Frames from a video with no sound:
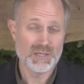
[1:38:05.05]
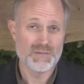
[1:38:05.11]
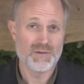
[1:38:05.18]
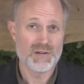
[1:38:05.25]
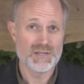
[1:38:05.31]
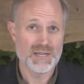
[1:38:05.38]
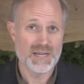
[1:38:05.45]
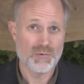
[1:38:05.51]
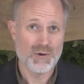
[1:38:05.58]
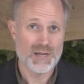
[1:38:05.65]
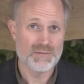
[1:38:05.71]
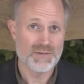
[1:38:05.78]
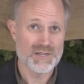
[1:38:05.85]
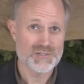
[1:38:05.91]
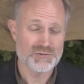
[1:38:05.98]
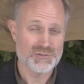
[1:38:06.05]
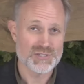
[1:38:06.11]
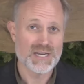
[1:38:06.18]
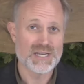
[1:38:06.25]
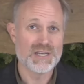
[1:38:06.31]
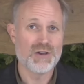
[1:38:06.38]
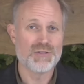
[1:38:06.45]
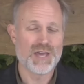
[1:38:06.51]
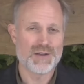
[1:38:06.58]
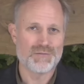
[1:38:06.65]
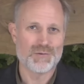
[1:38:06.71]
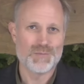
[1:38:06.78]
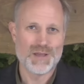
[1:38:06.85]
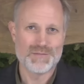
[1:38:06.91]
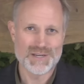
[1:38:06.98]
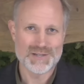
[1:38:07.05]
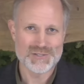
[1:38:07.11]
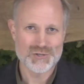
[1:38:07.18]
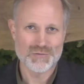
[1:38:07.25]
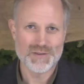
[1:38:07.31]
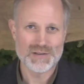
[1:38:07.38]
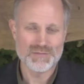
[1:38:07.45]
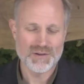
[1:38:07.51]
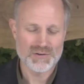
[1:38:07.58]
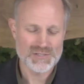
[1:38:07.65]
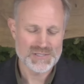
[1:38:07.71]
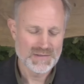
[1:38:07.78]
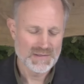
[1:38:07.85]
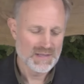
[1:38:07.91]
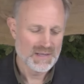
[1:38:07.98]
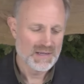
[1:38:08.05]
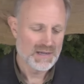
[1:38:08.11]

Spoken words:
I believe, are DIY investors. And I know that from having surveyed folks.